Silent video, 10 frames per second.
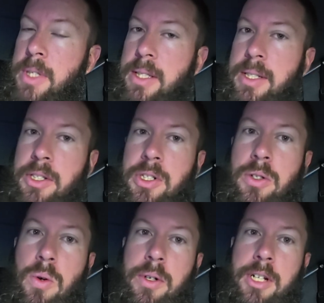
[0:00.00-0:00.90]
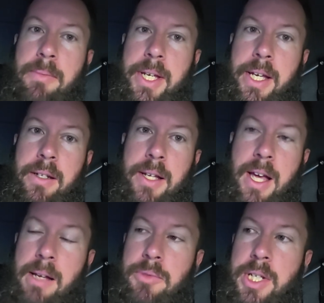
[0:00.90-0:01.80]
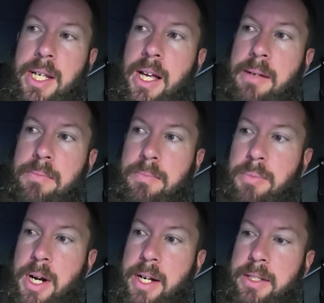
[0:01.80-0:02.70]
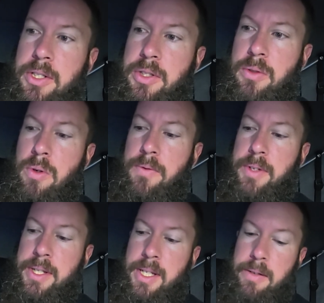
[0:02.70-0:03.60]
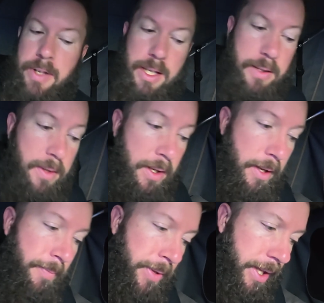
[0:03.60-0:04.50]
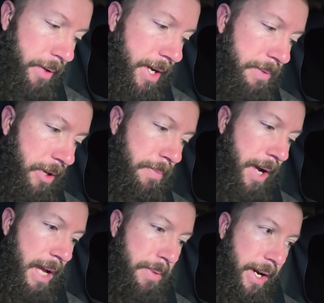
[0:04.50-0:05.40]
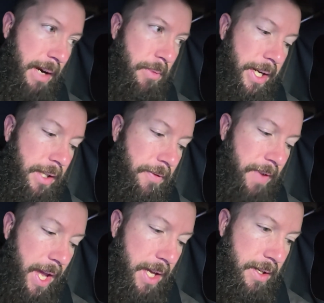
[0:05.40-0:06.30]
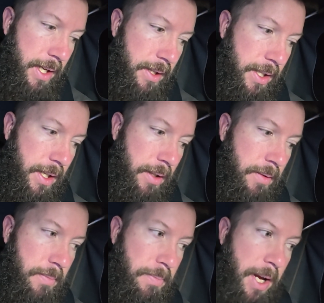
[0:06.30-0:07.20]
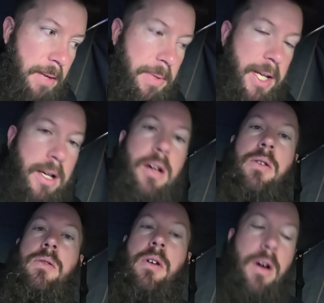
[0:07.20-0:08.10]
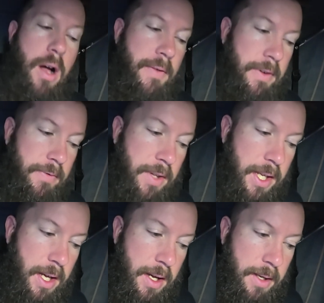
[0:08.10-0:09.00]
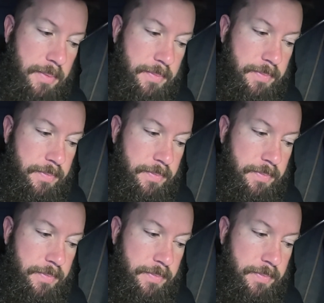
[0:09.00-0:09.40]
extension cord coming in. Yeah, I am cheating. I brought an extension cord for the TV and the Raspberry Pi, but I am running the fan and the Pi Pico off of the